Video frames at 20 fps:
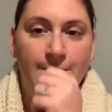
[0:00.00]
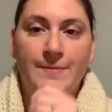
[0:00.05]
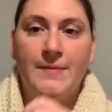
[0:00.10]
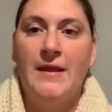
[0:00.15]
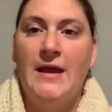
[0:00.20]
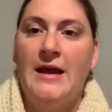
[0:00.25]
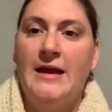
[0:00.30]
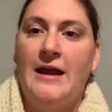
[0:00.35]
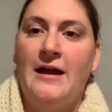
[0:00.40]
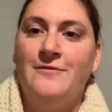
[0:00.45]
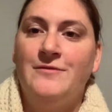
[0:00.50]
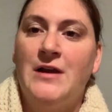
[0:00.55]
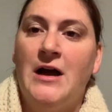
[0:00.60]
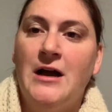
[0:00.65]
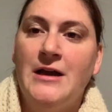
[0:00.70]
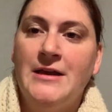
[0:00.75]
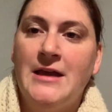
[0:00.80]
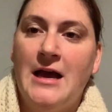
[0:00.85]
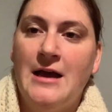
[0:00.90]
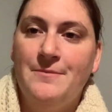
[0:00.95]
I have
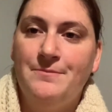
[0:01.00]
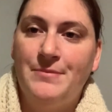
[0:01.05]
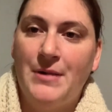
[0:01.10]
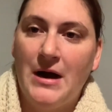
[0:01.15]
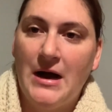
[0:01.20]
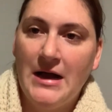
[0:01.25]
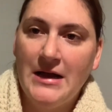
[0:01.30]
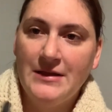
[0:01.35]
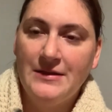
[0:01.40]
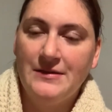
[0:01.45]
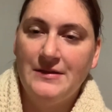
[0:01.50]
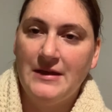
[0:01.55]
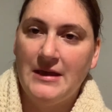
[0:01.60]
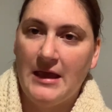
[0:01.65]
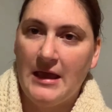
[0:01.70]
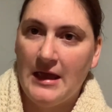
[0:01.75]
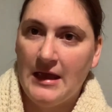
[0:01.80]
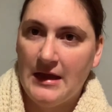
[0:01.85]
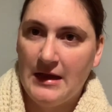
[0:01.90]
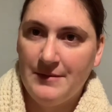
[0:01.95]
not yet bought
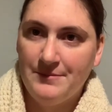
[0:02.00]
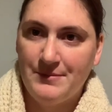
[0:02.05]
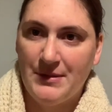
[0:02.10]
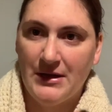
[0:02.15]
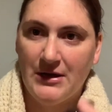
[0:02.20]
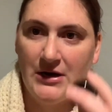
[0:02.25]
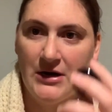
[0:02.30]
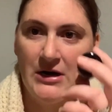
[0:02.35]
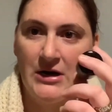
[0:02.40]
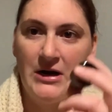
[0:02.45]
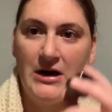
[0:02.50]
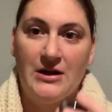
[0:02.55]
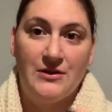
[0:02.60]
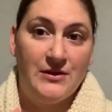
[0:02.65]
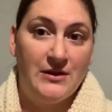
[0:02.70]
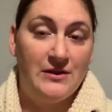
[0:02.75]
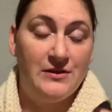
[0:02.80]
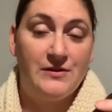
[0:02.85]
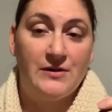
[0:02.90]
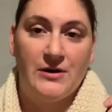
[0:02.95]
the bigger, I
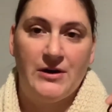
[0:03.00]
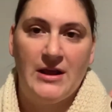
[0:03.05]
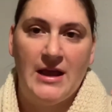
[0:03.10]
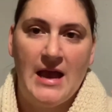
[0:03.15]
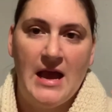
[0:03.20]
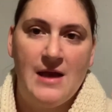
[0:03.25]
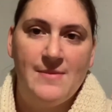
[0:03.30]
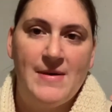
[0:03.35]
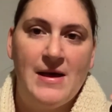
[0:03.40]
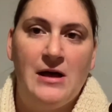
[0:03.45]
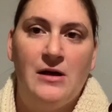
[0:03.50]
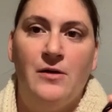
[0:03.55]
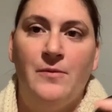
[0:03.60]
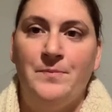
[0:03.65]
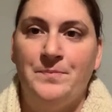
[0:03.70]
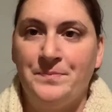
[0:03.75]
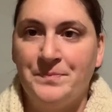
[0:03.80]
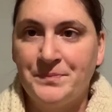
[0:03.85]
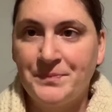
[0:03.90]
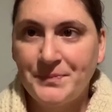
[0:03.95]
think 30
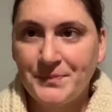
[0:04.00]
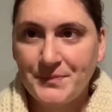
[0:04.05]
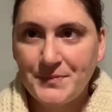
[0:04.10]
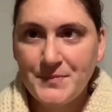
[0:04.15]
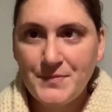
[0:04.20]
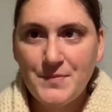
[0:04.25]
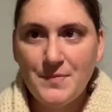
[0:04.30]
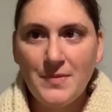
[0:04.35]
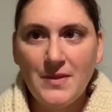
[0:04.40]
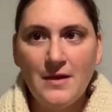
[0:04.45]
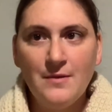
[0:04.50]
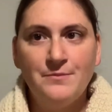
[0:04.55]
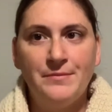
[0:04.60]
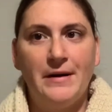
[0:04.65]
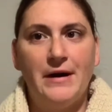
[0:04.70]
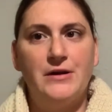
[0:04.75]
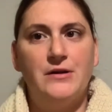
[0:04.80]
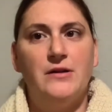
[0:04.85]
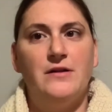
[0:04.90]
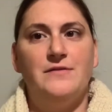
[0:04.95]
ml
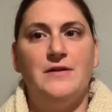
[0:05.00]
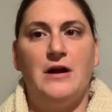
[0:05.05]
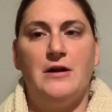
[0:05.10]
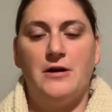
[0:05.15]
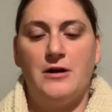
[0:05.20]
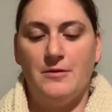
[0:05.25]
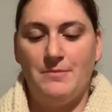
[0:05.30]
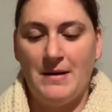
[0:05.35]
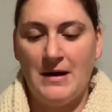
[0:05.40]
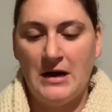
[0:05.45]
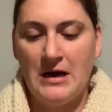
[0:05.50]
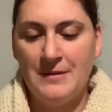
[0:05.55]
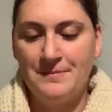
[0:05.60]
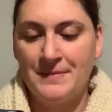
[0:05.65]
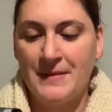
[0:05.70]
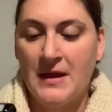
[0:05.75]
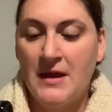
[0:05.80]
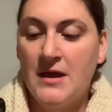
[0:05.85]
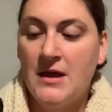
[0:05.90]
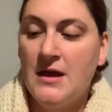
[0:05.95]
bottle of Yarrow
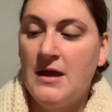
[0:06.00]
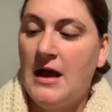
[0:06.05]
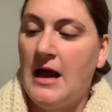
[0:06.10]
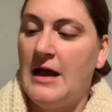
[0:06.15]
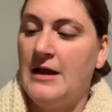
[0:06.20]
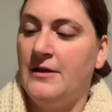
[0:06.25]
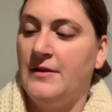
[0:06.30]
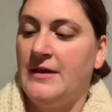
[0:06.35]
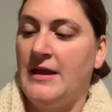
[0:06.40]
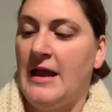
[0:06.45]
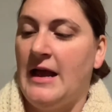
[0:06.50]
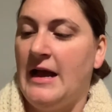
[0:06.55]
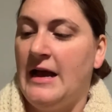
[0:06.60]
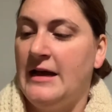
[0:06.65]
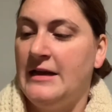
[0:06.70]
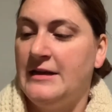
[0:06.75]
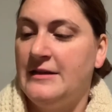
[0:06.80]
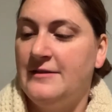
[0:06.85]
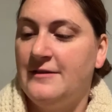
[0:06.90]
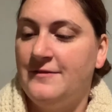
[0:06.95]
POM. I only
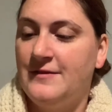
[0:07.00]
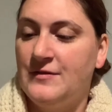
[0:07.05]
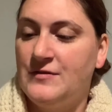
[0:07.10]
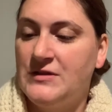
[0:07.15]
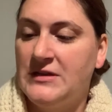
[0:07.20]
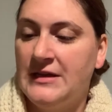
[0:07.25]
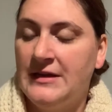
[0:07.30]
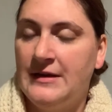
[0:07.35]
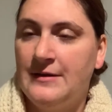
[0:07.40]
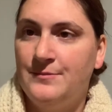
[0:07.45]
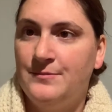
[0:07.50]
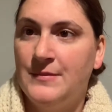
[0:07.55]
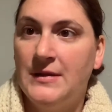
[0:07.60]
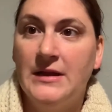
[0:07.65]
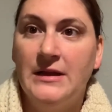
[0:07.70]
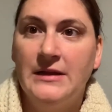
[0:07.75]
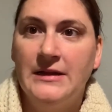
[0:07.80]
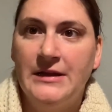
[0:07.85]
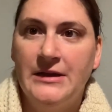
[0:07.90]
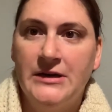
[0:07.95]
had the 15
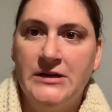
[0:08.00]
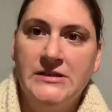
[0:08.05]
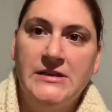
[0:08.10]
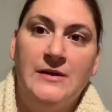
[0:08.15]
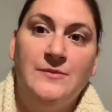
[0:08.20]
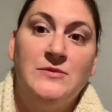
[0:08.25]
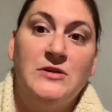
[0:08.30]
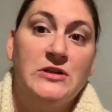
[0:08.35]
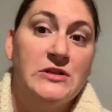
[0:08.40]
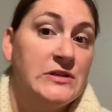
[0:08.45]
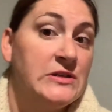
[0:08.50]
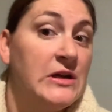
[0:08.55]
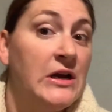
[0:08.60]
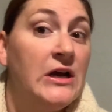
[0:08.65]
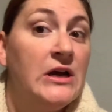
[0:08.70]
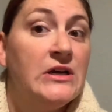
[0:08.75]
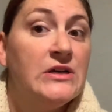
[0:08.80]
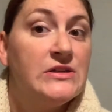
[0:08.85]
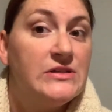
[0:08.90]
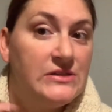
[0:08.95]
milliliters. I'm just
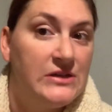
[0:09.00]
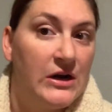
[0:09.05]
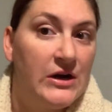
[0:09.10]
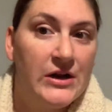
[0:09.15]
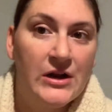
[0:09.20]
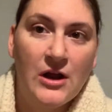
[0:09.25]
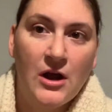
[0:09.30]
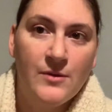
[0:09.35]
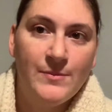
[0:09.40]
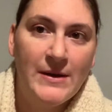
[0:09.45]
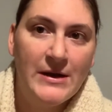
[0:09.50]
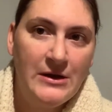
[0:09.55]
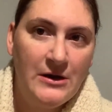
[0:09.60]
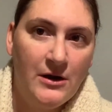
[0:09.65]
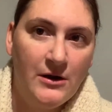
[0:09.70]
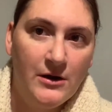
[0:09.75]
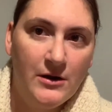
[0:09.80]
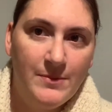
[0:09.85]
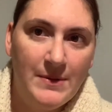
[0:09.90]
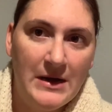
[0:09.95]
starting on my
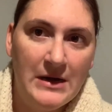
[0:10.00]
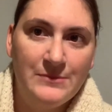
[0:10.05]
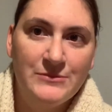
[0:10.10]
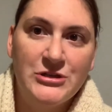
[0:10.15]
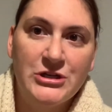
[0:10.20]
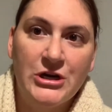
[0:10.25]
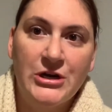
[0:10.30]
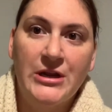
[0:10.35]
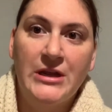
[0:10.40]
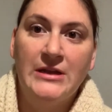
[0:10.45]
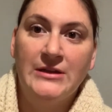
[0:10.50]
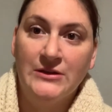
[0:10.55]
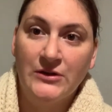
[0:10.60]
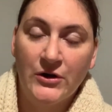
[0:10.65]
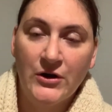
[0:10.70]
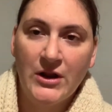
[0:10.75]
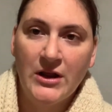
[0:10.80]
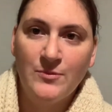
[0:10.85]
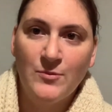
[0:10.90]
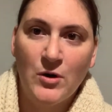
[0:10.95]
Yarrow POM journey and
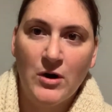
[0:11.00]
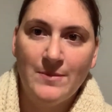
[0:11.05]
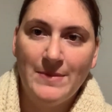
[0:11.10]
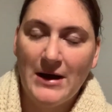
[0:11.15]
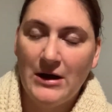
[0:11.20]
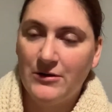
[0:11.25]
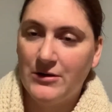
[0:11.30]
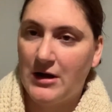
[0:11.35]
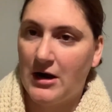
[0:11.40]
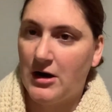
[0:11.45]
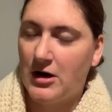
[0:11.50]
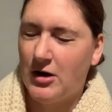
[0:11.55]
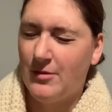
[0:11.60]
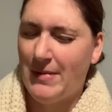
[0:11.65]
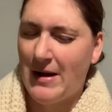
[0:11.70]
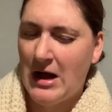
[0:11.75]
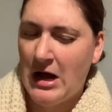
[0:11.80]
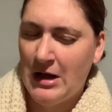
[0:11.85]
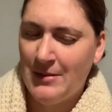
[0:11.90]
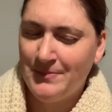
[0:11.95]
learning more about Yarrow
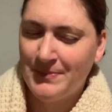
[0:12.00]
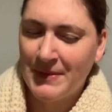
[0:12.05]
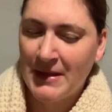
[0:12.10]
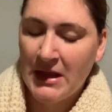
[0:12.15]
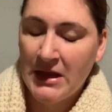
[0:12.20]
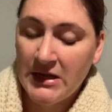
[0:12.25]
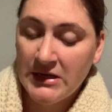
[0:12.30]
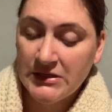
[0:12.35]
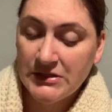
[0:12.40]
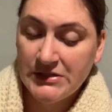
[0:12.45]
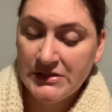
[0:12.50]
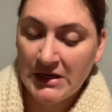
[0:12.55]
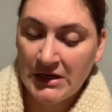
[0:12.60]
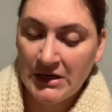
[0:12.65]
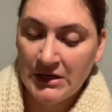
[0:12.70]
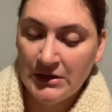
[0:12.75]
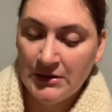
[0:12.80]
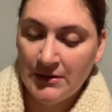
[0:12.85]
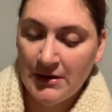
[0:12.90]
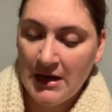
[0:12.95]
POM.
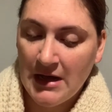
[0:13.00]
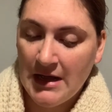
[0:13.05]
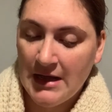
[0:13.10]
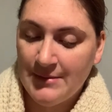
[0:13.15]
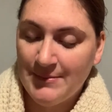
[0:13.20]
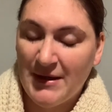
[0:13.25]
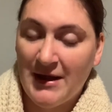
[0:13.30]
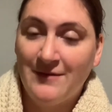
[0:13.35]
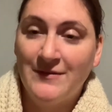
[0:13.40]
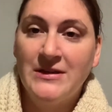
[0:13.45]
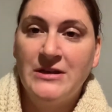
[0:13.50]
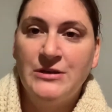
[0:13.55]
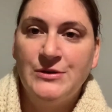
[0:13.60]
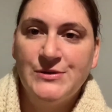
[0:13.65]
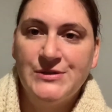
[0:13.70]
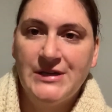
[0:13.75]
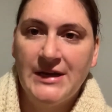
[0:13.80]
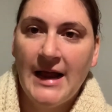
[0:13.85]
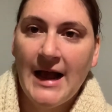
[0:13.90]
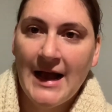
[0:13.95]
So I haven't
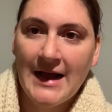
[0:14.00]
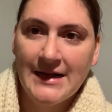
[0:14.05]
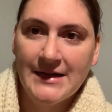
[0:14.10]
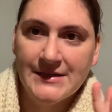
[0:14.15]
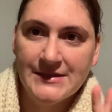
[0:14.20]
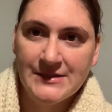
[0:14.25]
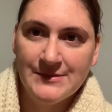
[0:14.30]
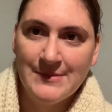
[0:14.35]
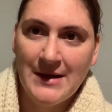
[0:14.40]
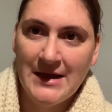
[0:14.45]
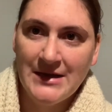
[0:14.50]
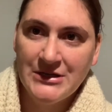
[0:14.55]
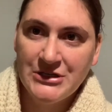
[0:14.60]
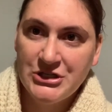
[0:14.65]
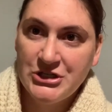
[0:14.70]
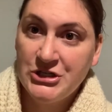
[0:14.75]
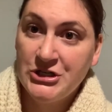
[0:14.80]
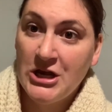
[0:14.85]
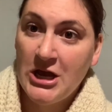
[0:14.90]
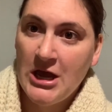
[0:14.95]
used it as
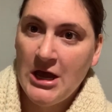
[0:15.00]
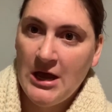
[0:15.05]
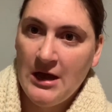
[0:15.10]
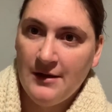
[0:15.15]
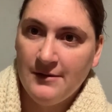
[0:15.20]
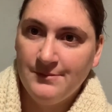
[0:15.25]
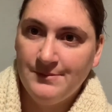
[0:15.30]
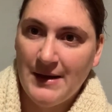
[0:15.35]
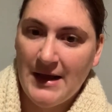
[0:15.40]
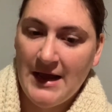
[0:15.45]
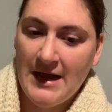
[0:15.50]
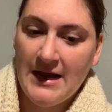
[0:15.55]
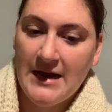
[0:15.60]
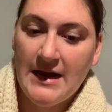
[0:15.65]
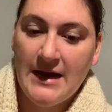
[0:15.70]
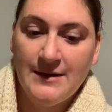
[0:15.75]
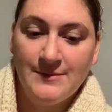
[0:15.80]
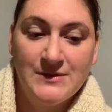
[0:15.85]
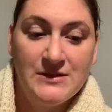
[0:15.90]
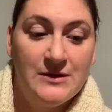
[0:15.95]
much, but
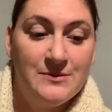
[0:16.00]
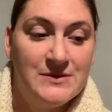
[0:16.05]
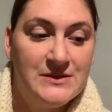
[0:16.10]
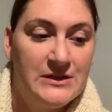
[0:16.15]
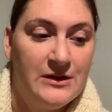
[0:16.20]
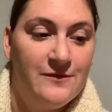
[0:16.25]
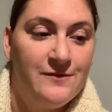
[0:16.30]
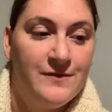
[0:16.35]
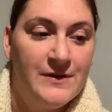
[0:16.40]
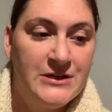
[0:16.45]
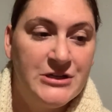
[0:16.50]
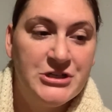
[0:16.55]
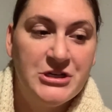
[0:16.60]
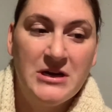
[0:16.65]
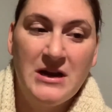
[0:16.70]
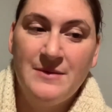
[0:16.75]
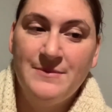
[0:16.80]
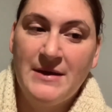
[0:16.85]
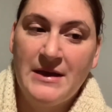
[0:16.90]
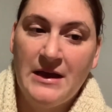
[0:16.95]
I'm still
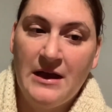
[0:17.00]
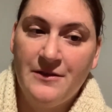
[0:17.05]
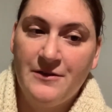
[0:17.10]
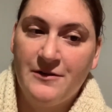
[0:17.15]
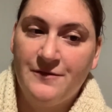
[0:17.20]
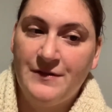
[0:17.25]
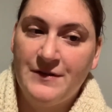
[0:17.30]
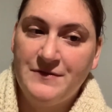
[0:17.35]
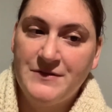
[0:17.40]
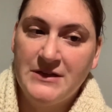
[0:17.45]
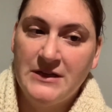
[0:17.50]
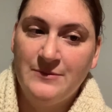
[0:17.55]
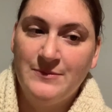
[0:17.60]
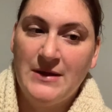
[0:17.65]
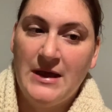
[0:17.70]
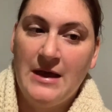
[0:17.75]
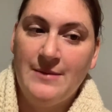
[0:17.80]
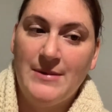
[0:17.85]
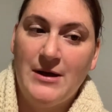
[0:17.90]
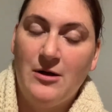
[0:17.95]
finishing up my other 15
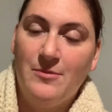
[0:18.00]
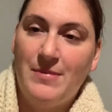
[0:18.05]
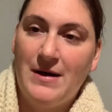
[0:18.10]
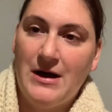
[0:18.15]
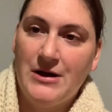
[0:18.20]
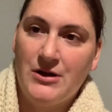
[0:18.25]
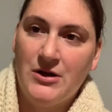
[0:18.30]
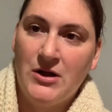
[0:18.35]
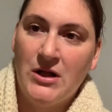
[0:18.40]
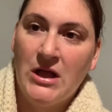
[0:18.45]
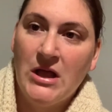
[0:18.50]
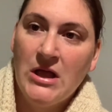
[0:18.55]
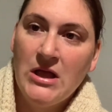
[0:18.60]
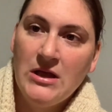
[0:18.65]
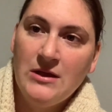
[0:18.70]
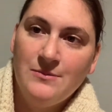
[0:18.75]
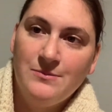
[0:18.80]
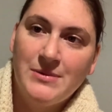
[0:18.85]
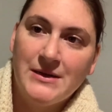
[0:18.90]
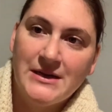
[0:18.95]
ml bottle,
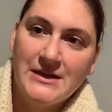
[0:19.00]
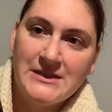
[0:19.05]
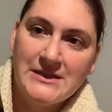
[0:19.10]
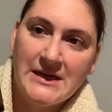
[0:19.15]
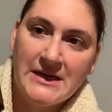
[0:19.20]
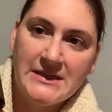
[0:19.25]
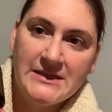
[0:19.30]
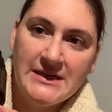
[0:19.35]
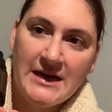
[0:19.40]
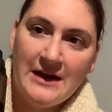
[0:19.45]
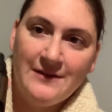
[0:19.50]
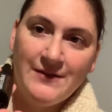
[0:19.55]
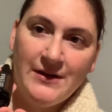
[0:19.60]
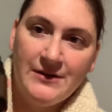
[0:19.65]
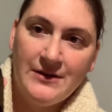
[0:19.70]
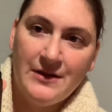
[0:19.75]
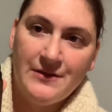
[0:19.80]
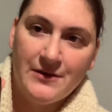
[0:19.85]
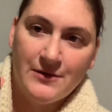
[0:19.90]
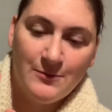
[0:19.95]
but it's nice to have
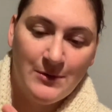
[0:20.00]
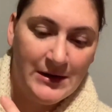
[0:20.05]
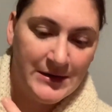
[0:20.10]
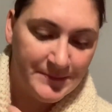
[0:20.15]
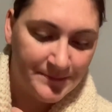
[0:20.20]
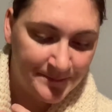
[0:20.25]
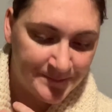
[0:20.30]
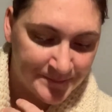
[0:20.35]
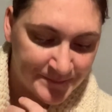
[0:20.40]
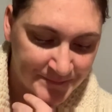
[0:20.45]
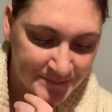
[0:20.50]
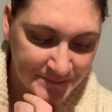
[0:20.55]
another one.